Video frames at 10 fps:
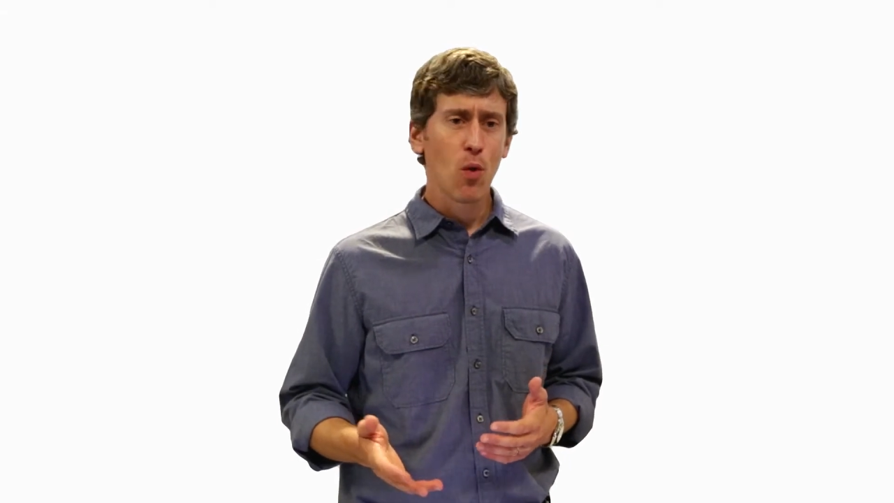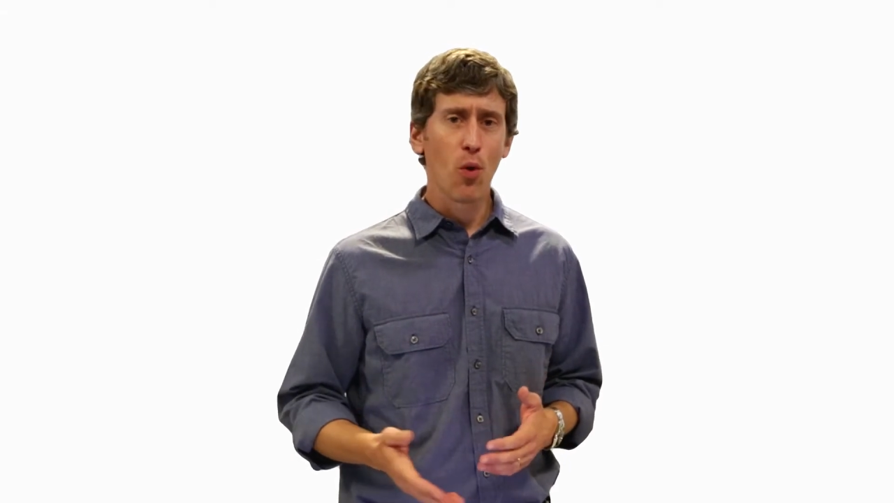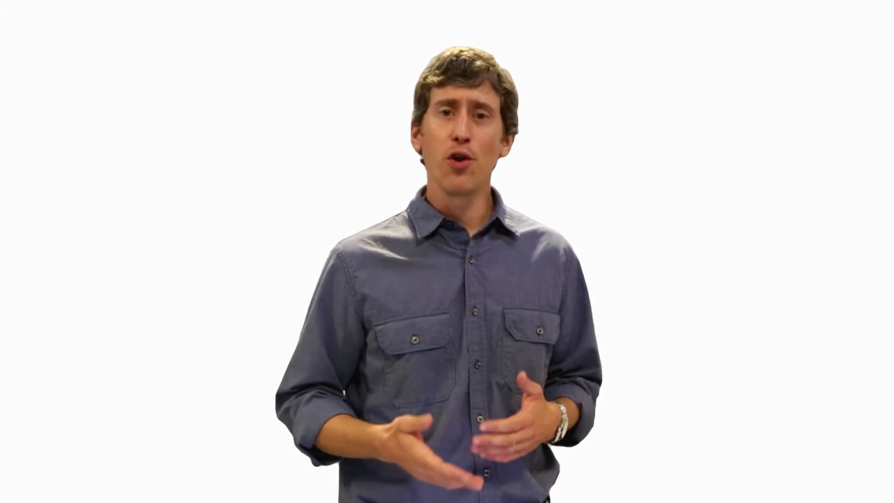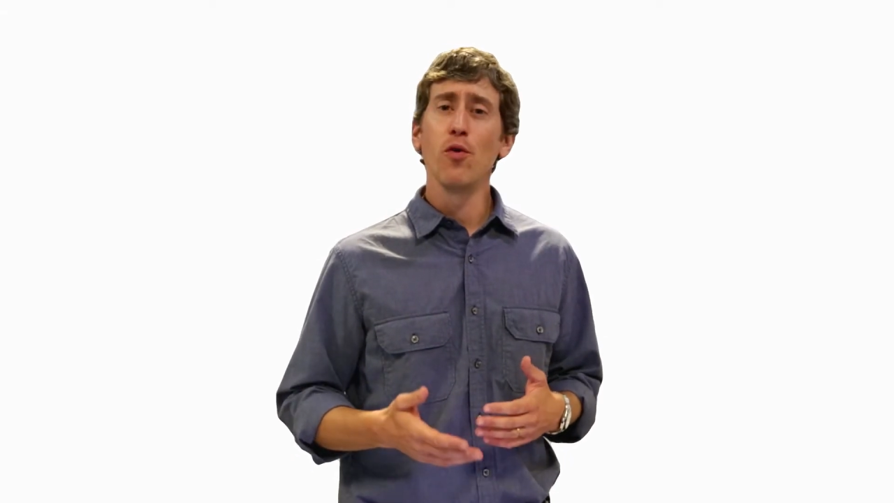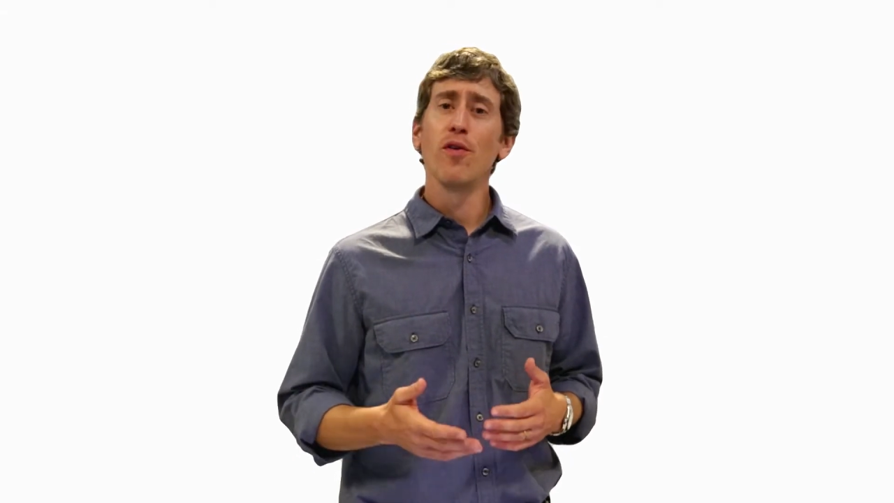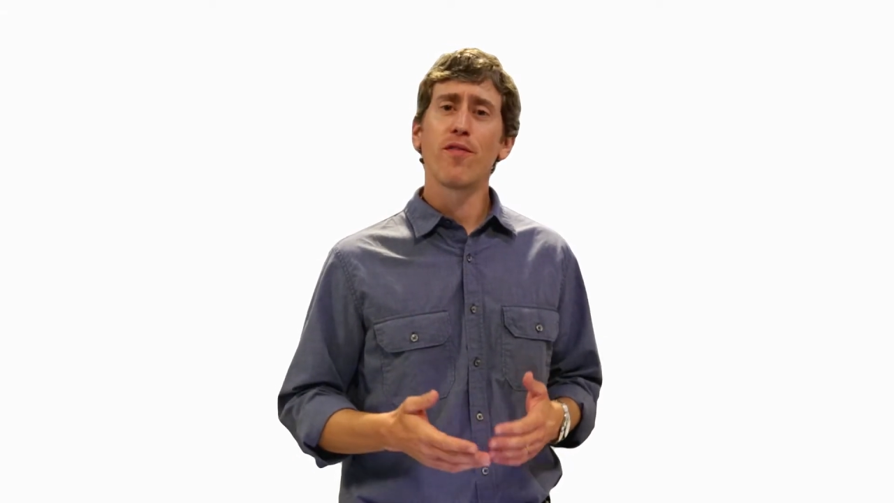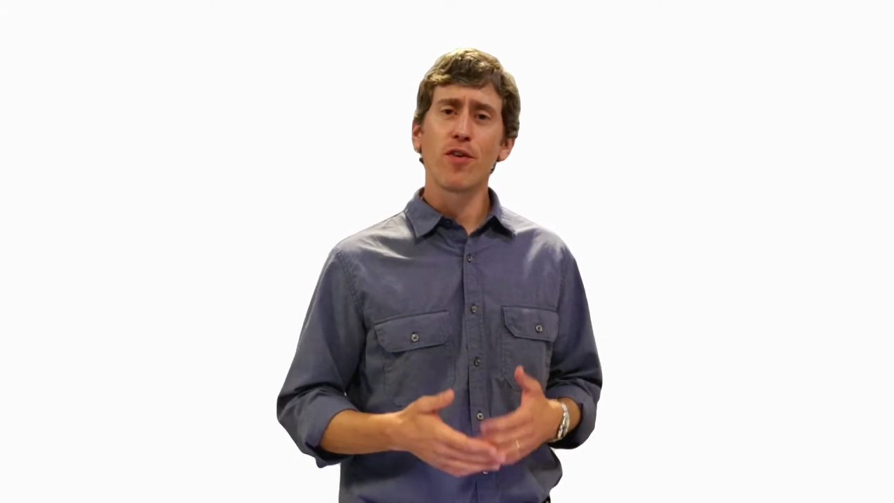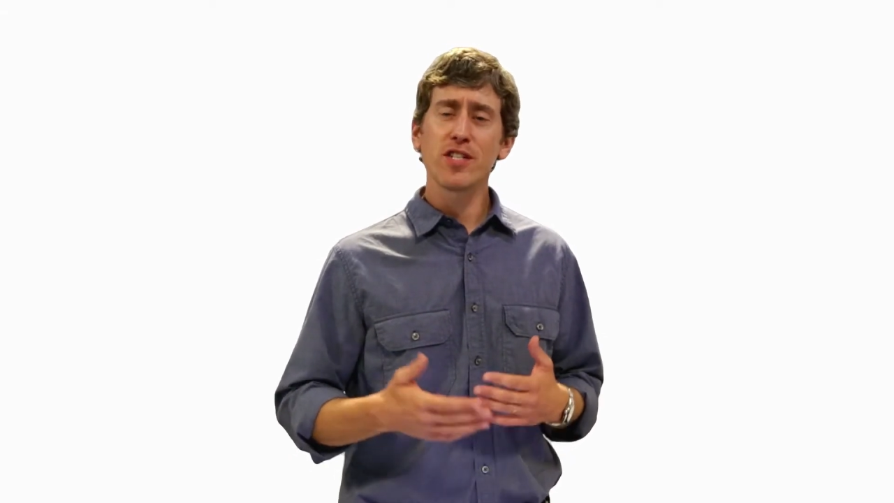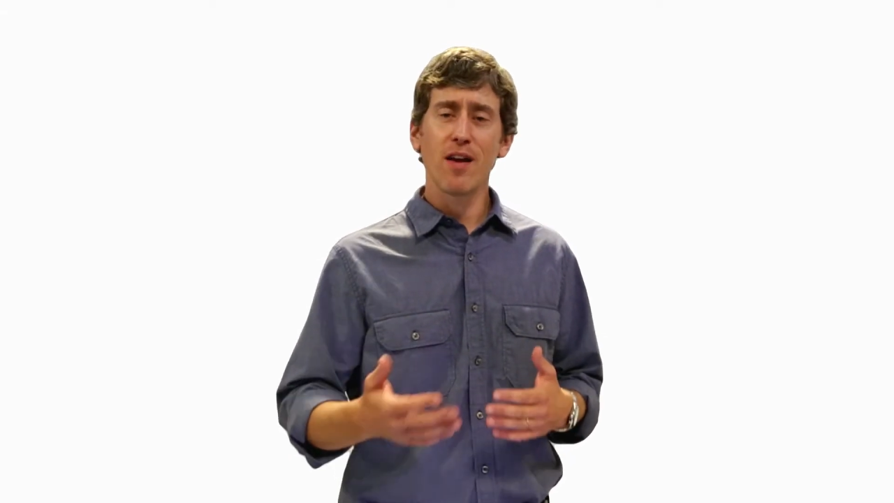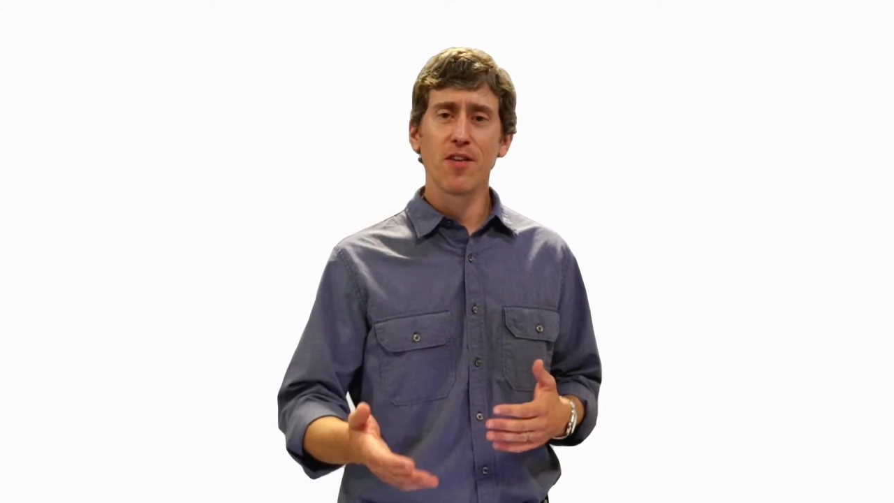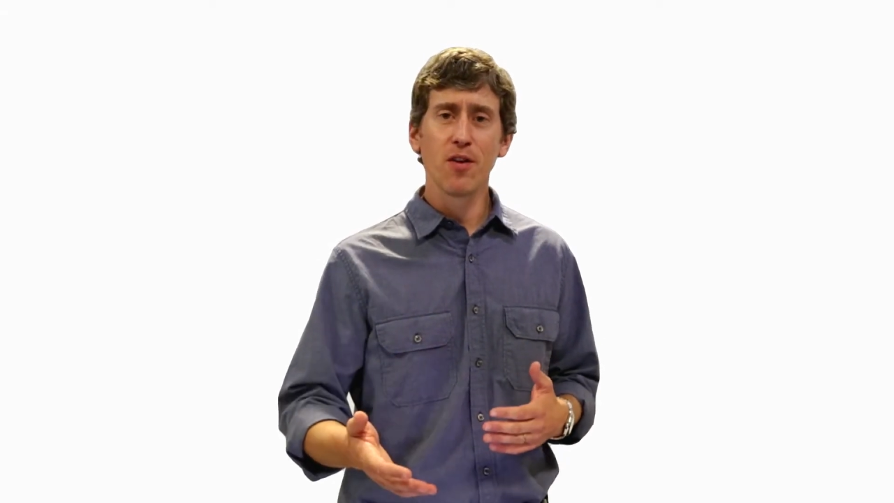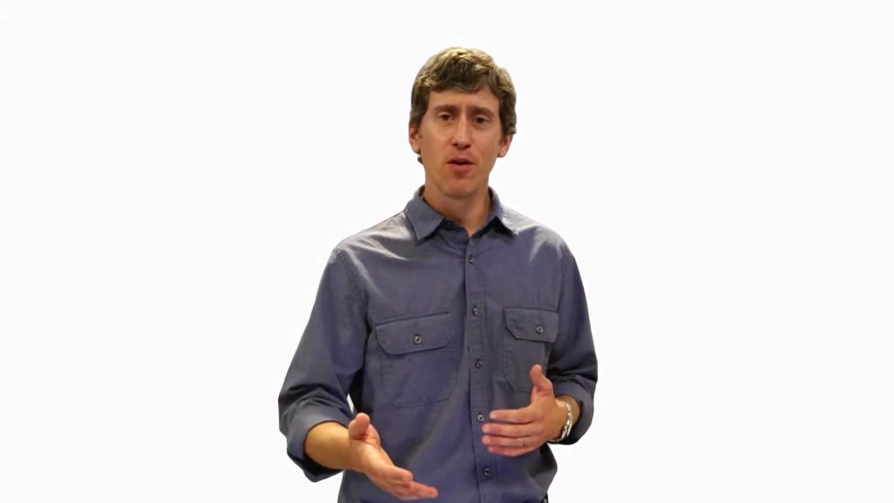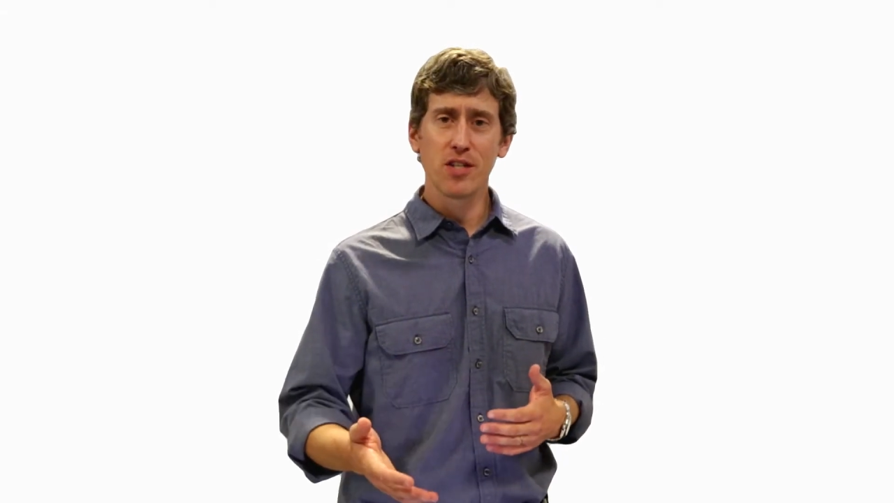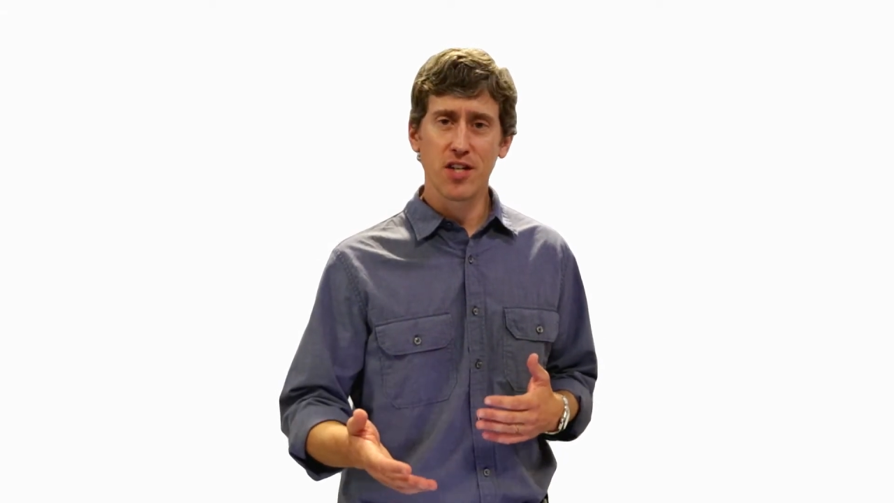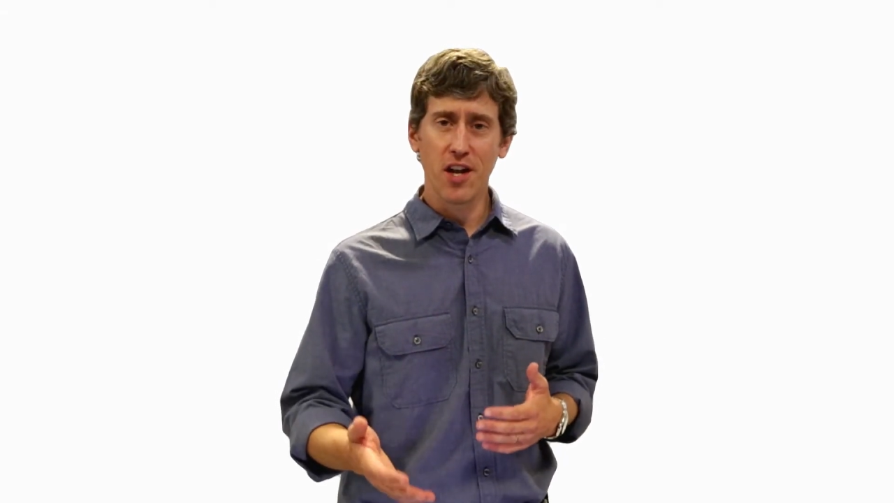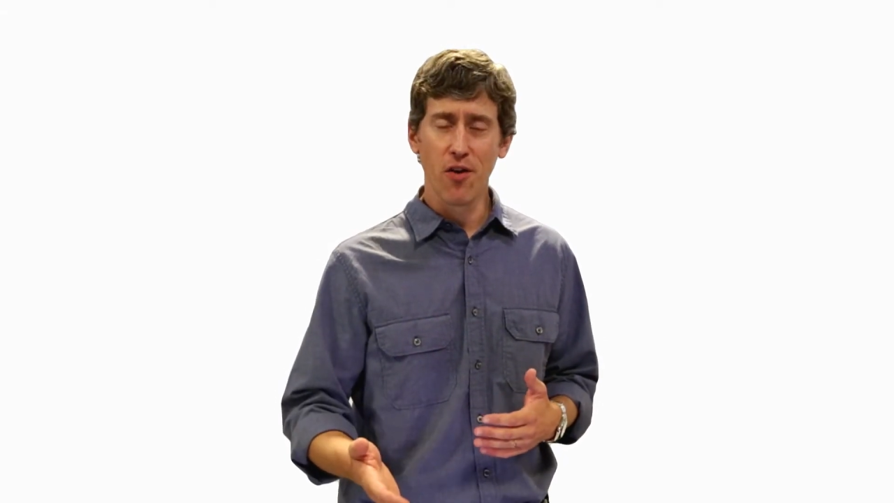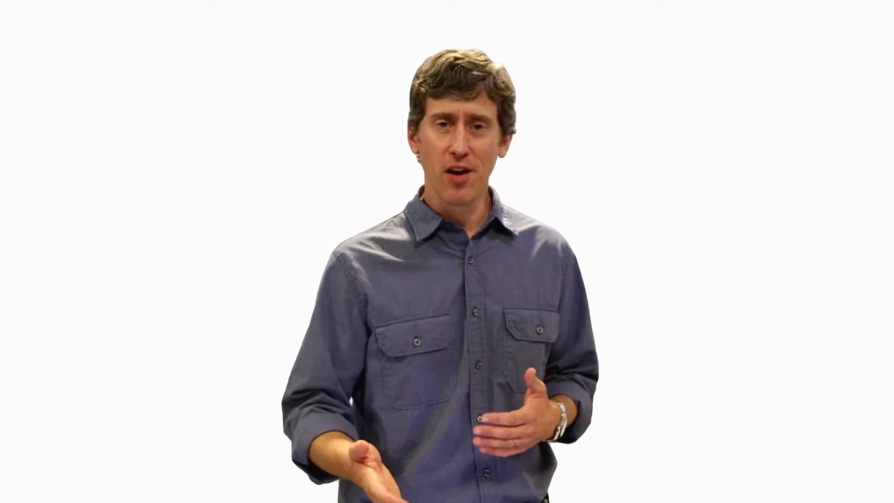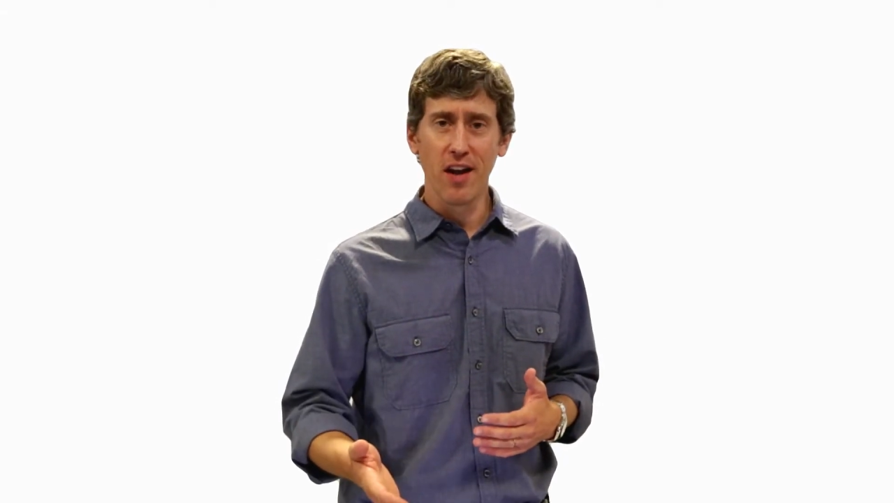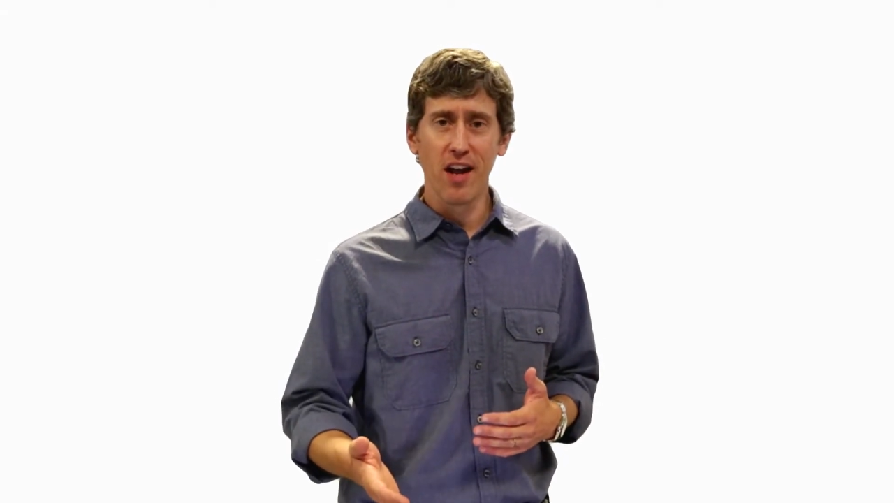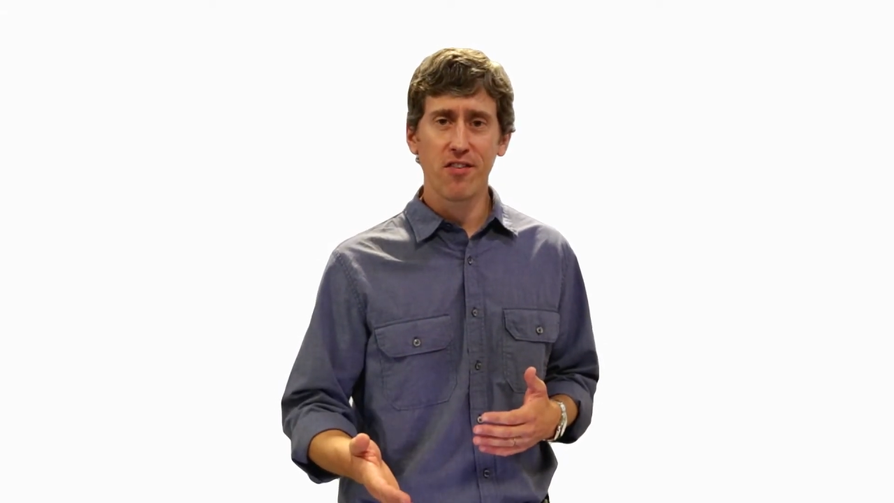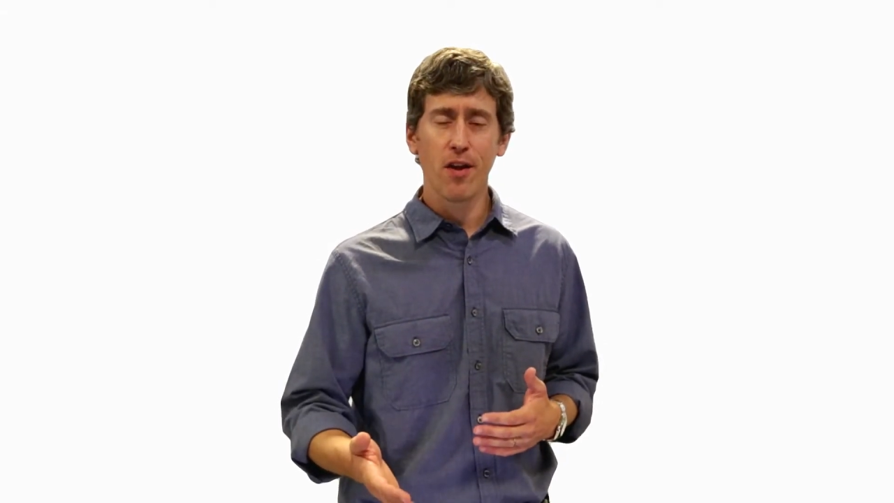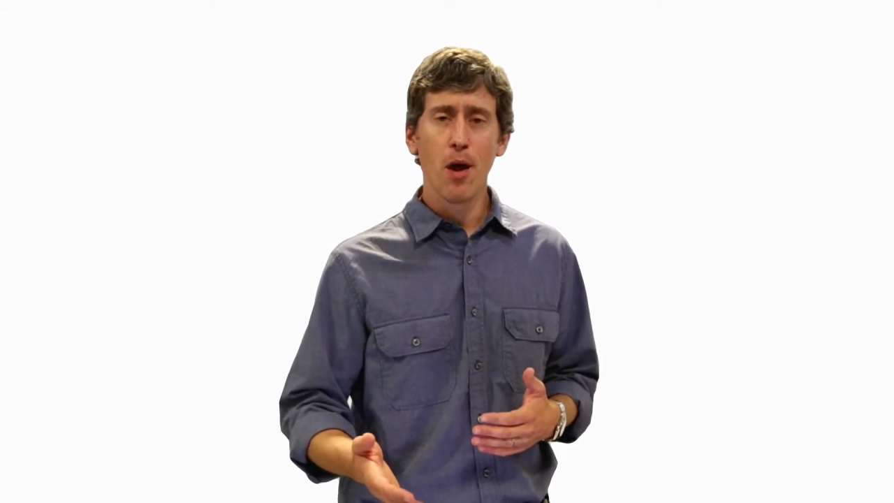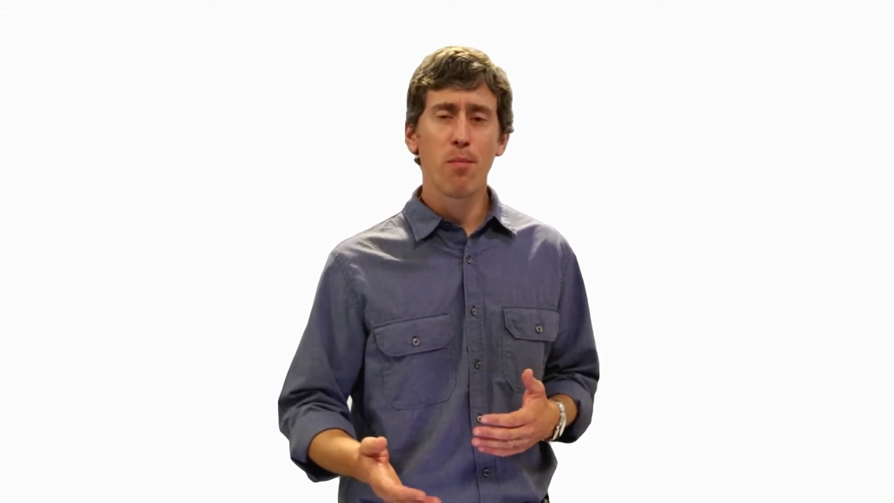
where you first have to go to a security desk,